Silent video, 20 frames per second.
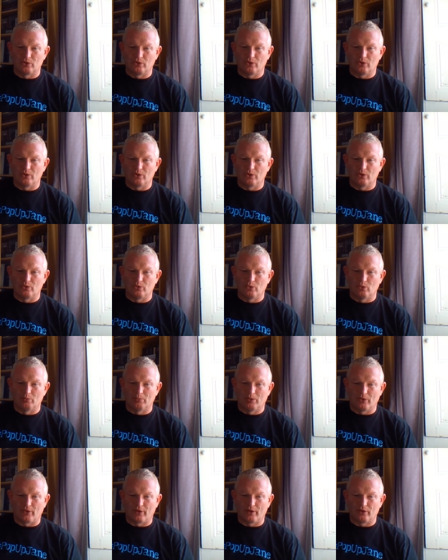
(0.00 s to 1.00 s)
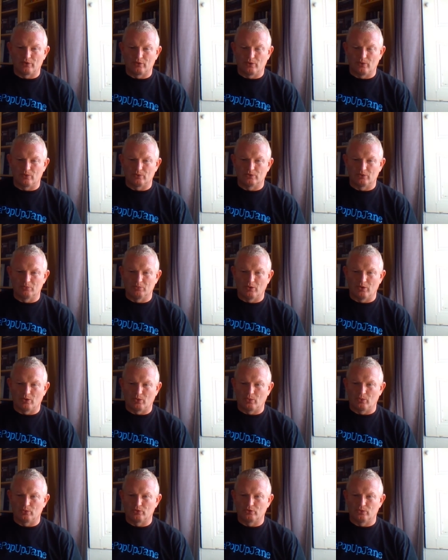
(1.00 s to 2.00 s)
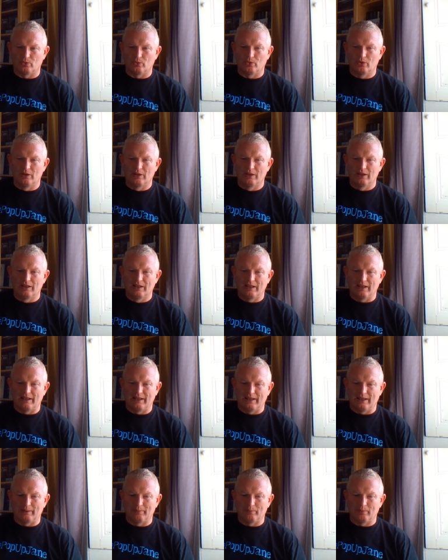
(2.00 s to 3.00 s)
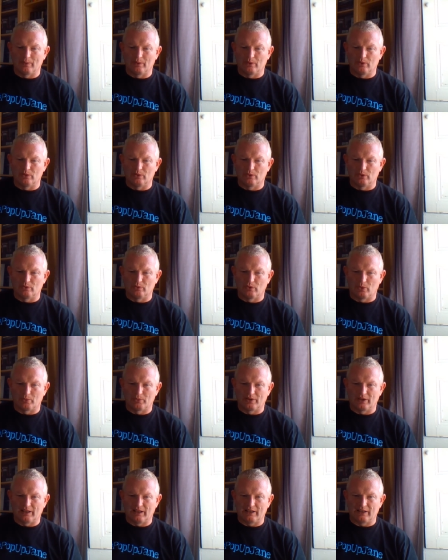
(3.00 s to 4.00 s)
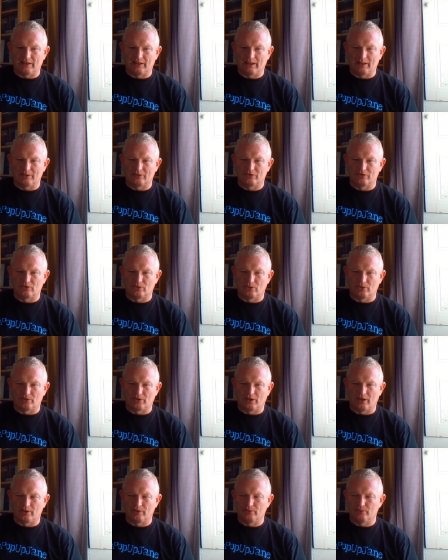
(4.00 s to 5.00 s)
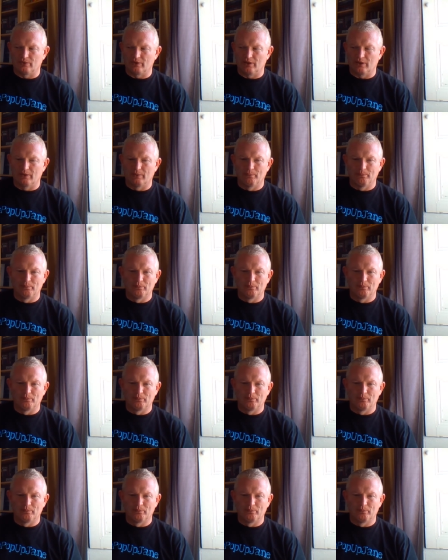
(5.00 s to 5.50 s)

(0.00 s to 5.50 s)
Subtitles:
to No Bother At All tomorrow. So look forward to getting that sorted out for you.